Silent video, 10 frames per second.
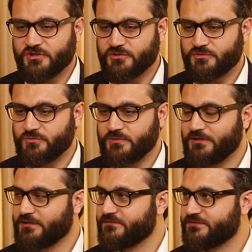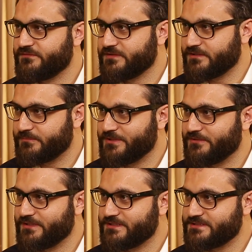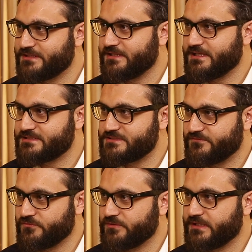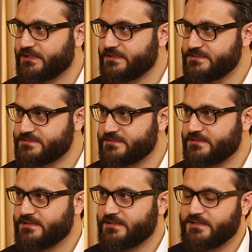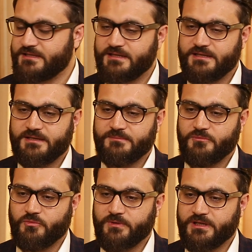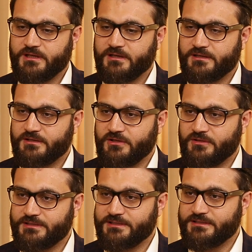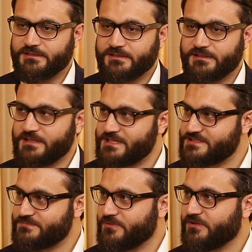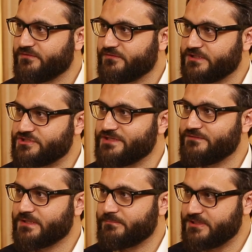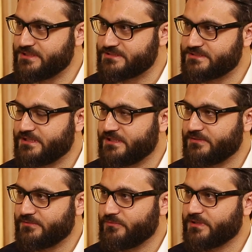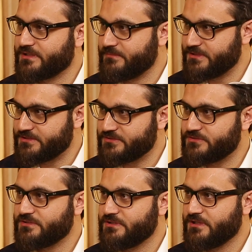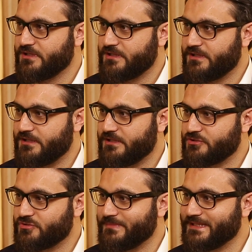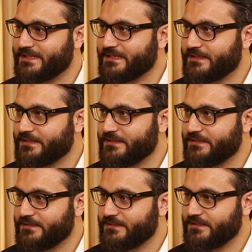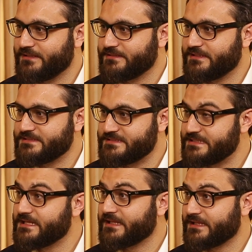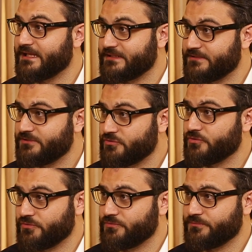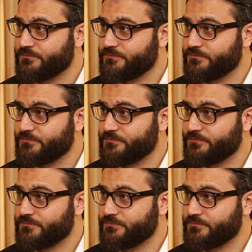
gone through a lot of difficult periods in the last 4 decades. We are on the cusp of achieving peace, and we're committed to making and seeing that through.